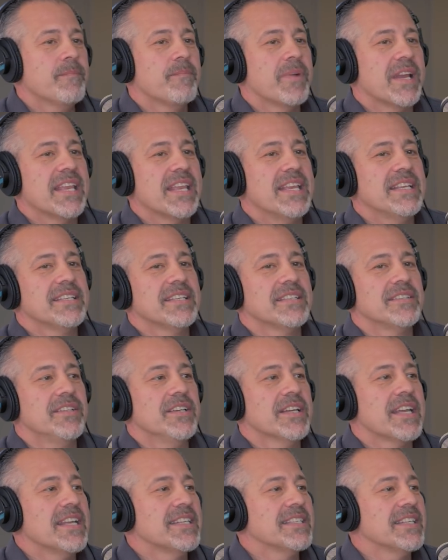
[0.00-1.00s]
But he says,
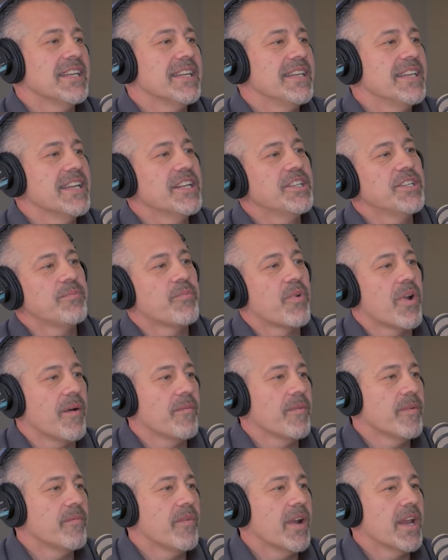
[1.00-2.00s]
look, it's an addiction
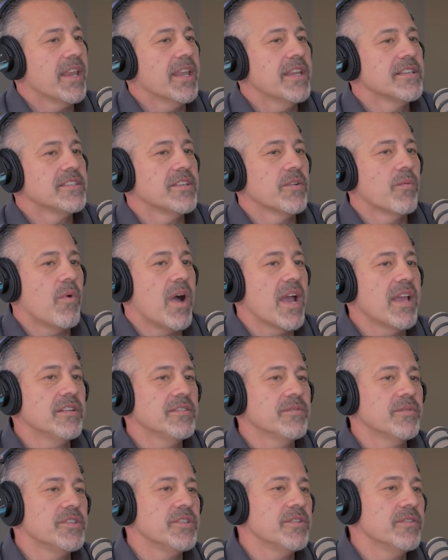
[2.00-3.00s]
problem, right? He said, why
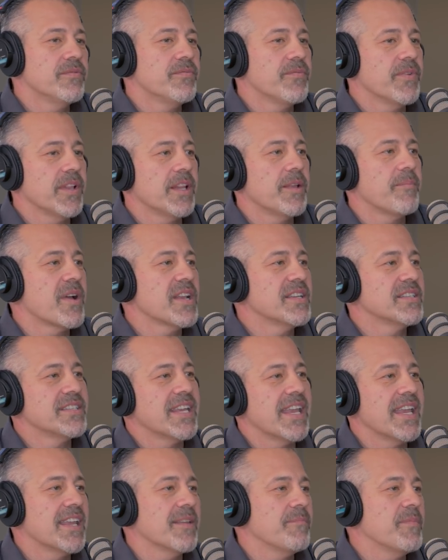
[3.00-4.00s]
else would you fill up on
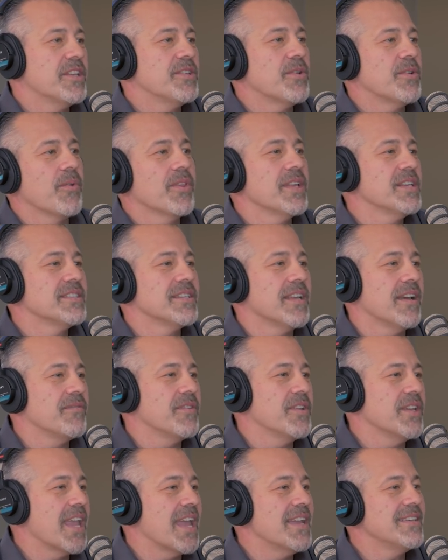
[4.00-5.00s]
steak and be totally
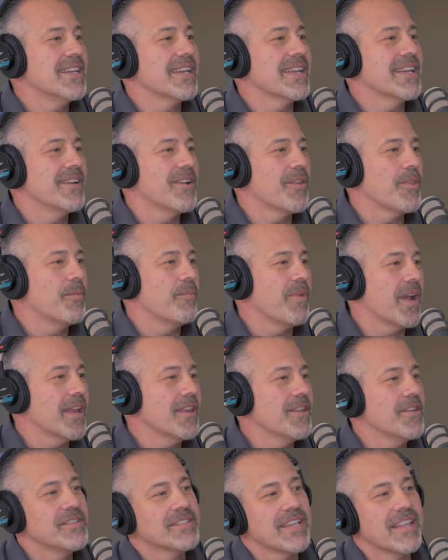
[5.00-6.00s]
stuffed and you can't take another
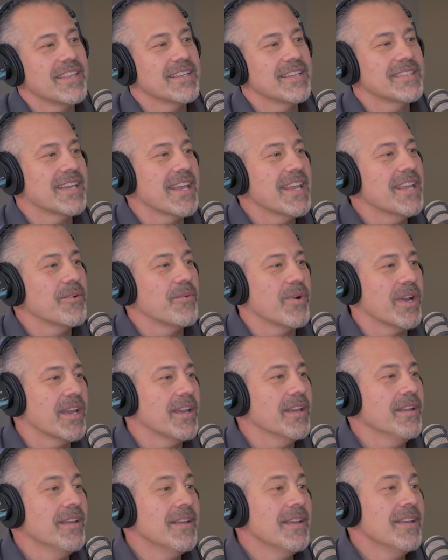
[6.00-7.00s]
bite? You send the steak
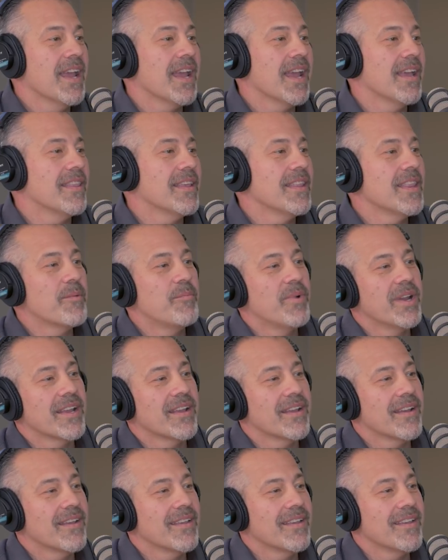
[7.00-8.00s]
away, and then they bring